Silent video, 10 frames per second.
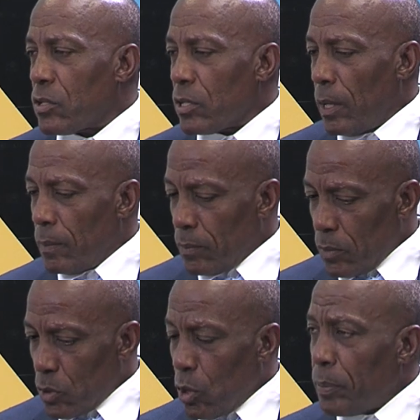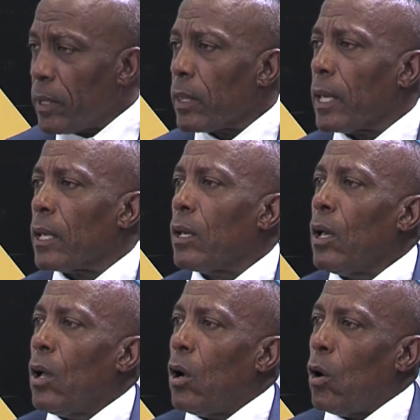it's um, stop and think,
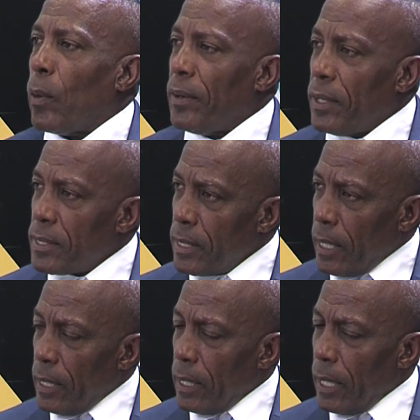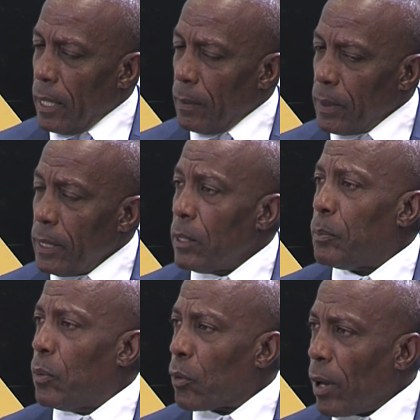or whether it's the um, either
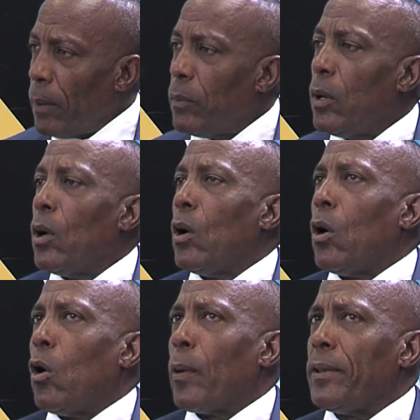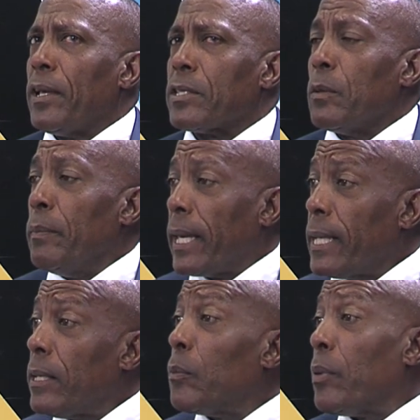program, mm -hmm. or whether it's the
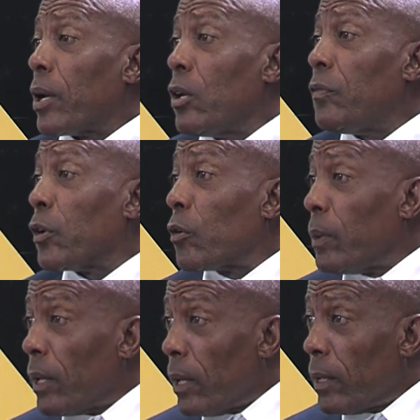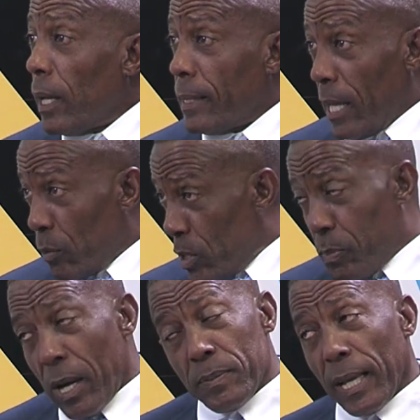making and the breaking of a criminal, and that which
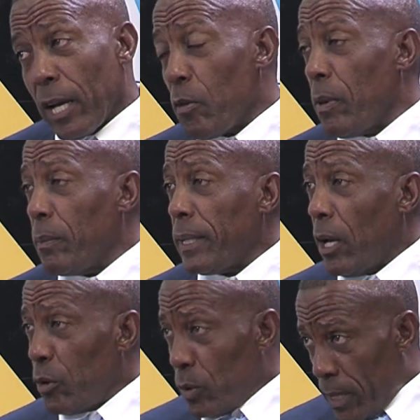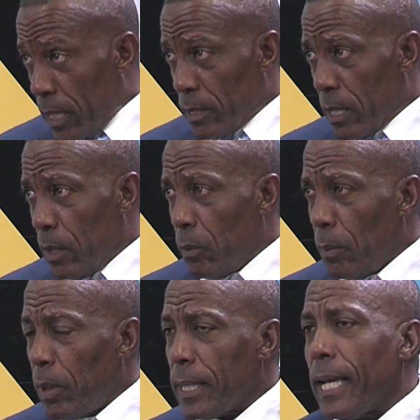perhaps I can remember now. You mm -hmm. tell us a little mm
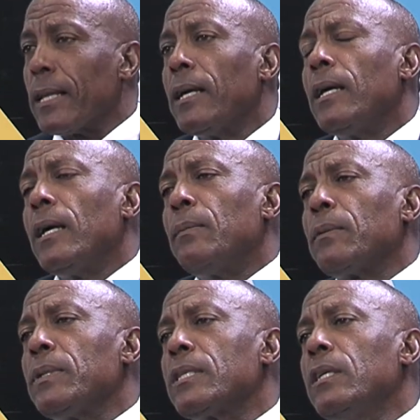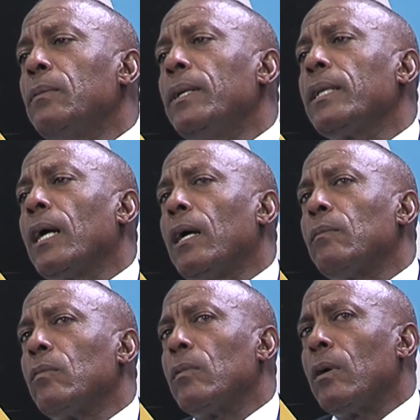-hmm. more about that. But Mr. Herman,
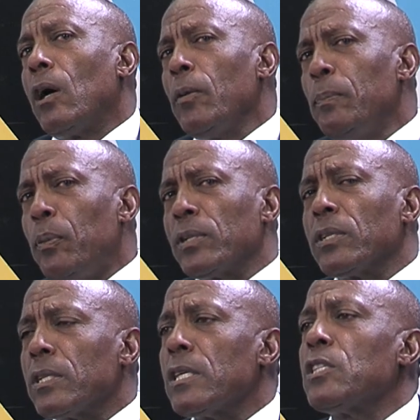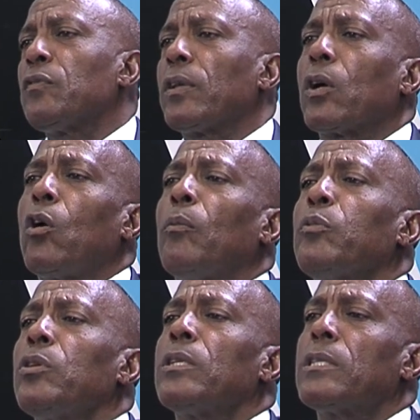um, how important it is for the
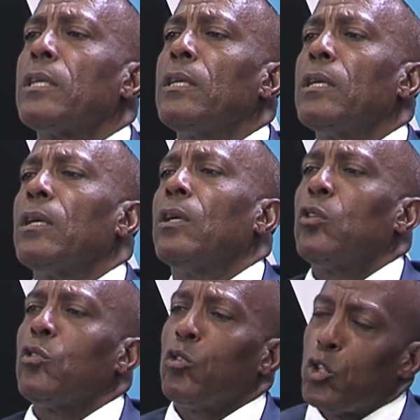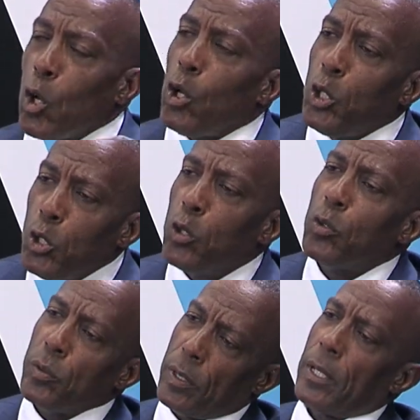community to join
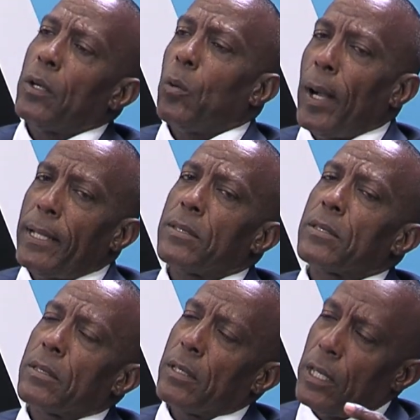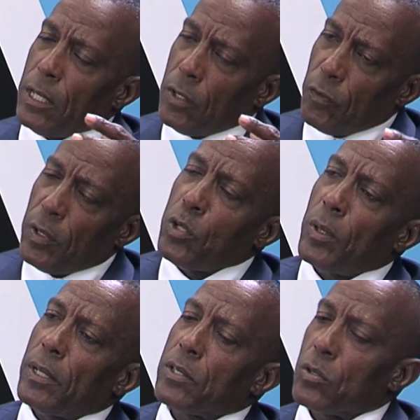you whilst the
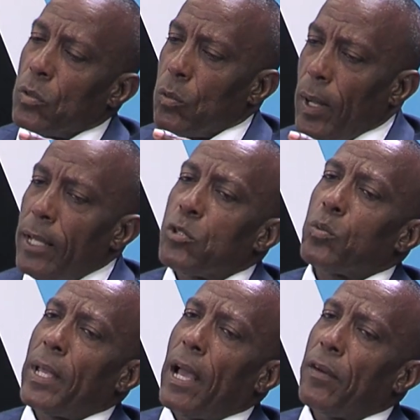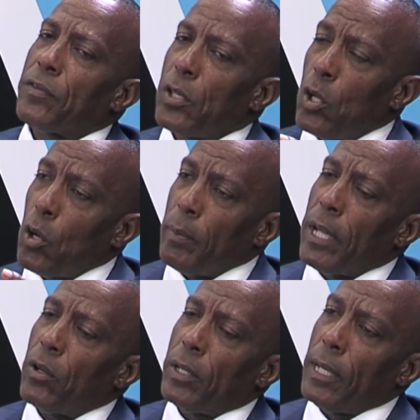individuals, whilst we have the young
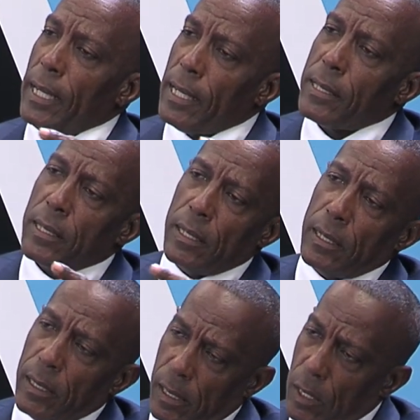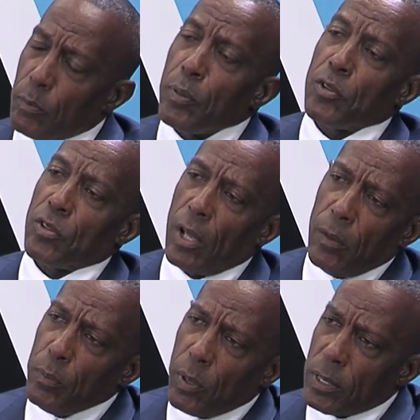men or the ladies in, in prison?
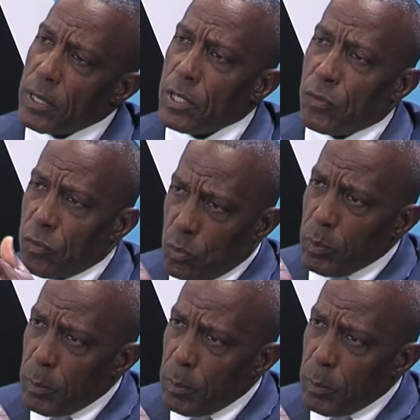How important it is to